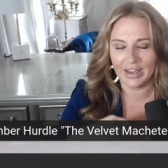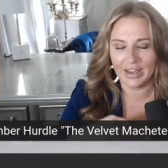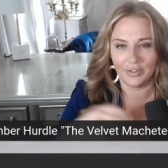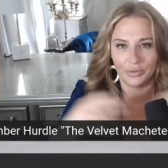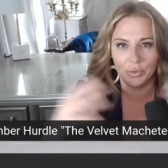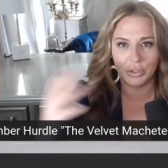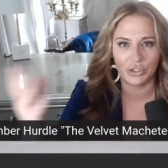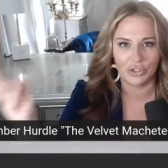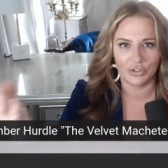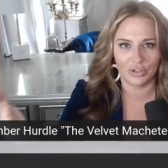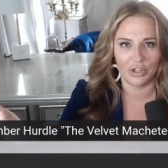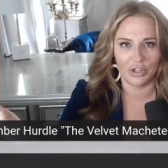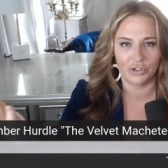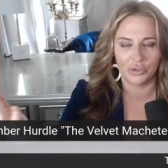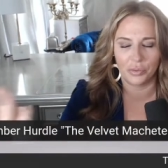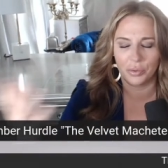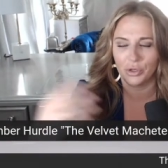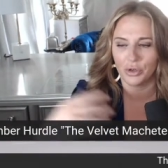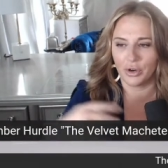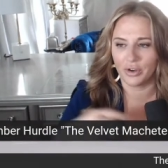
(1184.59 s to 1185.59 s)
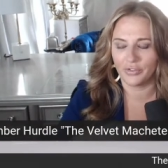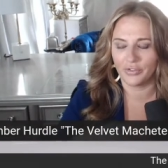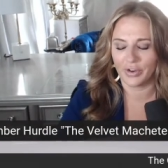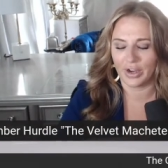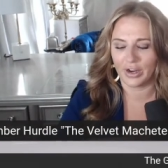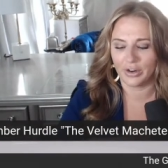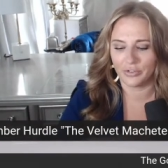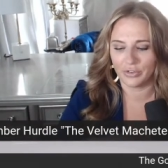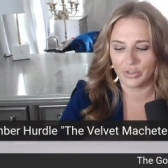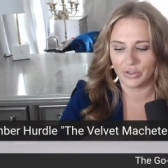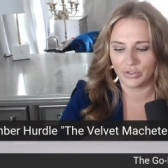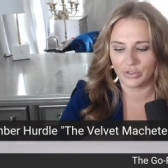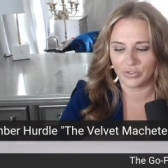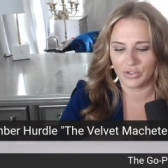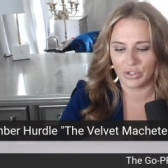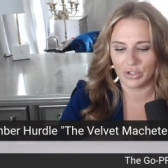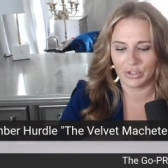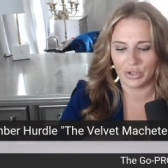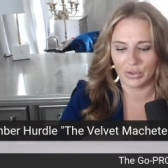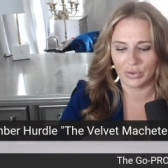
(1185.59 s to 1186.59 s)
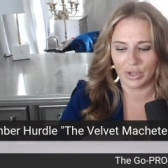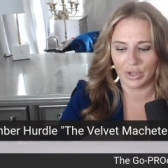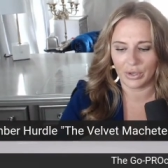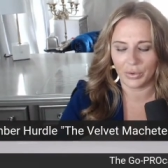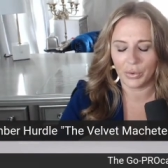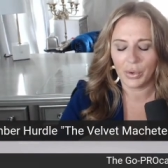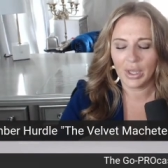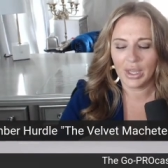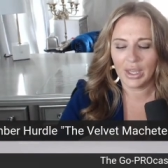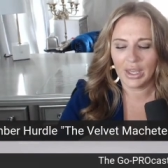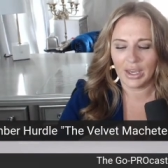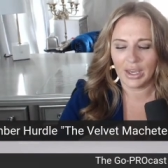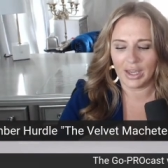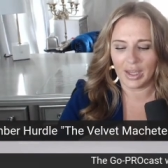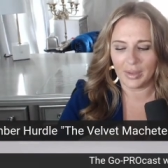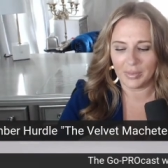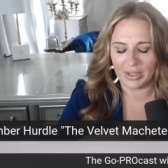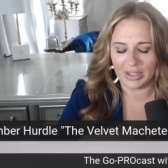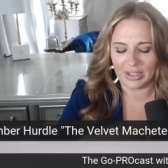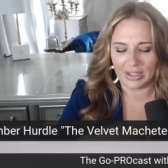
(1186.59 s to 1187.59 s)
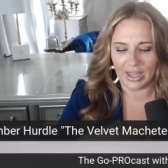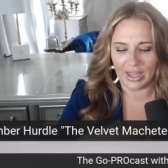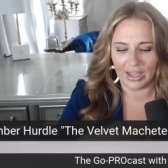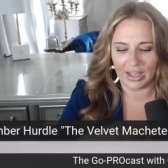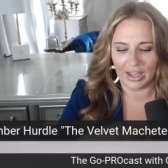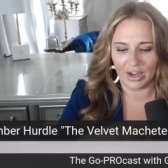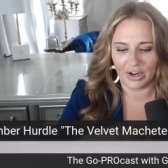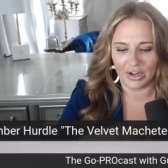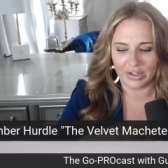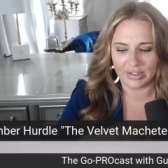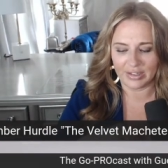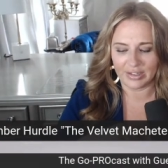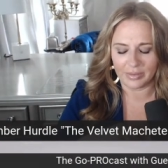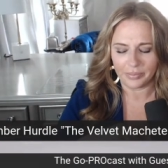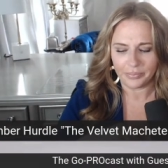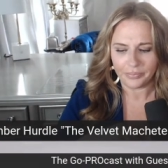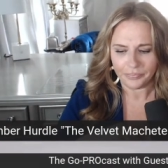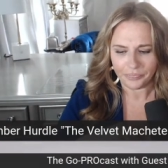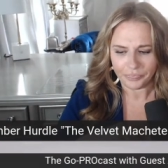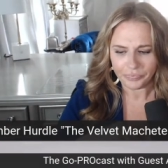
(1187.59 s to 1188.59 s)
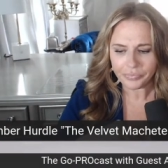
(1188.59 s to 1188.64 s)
of which is Entrepreneur on Fire, for those of you who don't know, um, he and Kate Erickson.